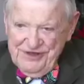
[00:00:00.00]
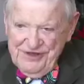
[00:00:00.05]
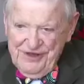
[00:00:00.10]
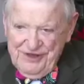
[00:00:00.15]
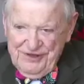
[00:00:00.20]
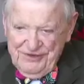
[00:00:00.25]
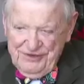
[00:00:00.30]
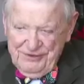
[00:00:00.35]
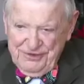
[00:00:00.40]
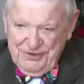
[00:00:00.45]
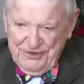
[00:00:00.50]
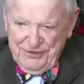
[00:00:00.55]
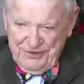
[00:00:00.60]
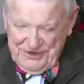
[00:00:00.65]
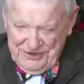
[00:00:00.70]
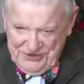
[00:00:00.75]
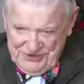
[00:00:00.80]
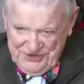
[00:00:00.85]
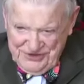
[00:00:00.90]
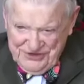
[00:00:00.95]
Yeah, there were
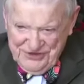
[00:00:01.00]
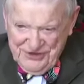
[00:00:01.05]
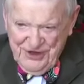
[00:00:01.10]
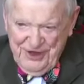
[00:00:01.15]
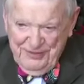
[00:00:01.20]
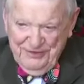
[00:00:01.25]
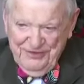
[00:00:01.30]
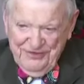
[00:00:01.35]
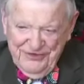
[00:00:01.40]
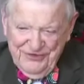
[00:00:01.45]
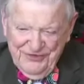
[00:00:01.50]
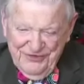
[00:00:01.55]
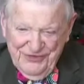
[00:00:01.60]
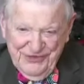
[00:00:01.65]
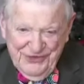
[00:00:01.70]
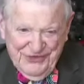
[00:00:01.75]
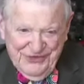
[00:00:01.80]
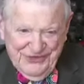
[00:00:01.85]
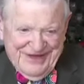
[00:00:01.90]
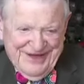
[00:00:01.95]
26 copies
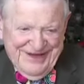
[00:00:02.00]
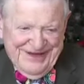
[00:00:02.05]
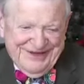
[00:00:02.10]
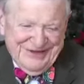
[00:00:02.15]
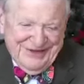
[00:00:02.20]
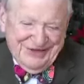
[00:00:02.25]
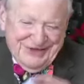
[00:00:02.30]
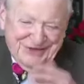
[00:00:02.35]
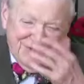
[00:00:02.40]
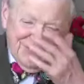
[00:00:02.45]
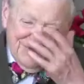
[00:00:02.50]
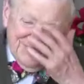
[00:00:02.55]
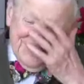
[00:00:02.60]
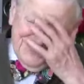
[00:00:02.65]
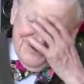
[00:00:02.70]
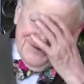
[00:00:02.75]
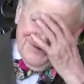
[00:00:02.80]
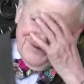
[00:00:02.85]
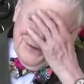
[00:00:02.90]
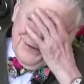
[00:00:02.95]
of those. I don't know where
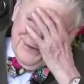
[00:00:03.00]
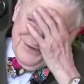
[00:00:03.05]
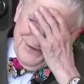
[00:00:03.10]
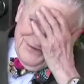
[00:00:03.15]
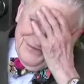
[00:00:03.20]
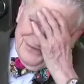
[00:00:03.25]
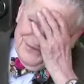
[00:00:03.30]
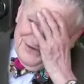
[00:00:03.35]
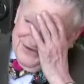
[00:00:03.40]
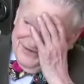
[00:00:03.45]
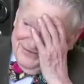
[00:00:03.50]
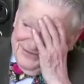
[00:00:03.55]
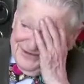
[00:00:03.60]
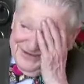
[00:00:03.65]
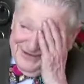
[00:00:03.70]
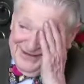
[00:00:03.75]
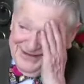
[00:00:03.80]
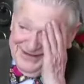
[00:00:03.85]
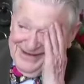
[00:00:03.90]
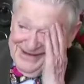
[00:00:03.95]
the other 25
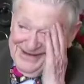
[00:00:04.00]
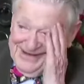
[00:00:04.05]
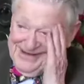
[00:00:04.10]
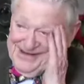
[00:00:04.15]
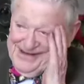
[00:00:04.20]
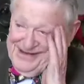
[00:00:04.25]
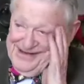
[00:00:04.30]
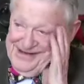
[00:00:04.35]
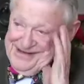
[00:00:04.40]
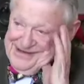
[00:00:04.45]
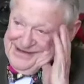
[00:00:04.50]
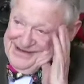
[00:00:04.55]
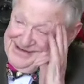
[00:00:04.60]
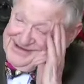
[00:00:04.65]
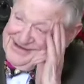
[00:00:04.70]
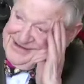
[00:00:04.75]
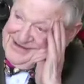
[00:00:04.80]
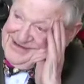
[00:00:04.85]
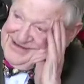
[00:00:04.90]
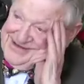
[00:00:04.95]
are.
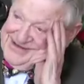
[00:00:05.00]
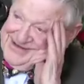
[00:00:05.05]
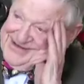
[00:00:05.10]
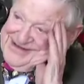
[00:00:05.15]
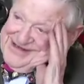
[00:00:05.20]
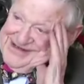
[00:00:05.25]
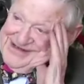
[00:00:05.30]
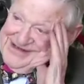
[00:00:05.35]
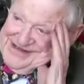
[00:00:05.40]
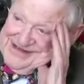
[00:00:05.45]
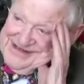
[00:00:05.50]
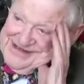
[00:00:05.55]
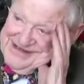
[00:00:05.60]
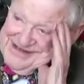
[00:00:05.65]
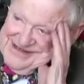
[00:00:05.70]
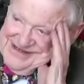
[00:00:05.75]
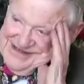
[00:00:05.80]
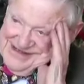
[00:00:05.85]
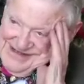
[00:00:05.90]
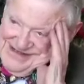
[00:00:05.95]
You're kidding.
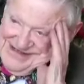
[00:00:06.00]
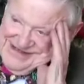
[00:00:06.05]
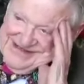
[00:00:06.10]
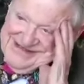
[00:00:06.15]
Yeah.